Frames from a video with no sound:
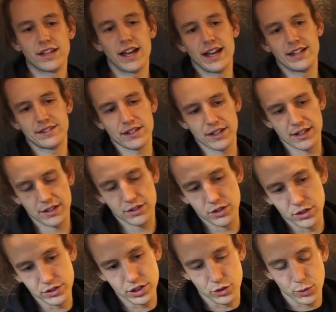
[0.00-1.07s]
Yeah, it's a
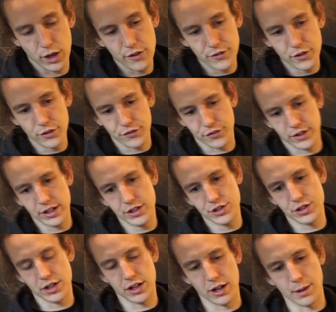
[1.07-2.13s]
so it's a 12 volt
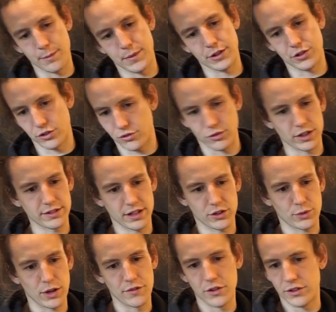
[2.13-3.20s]
fridge. Um, it just runs on
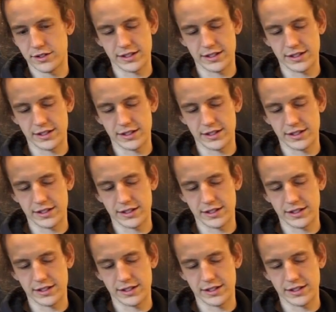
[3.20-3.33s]
12 volt.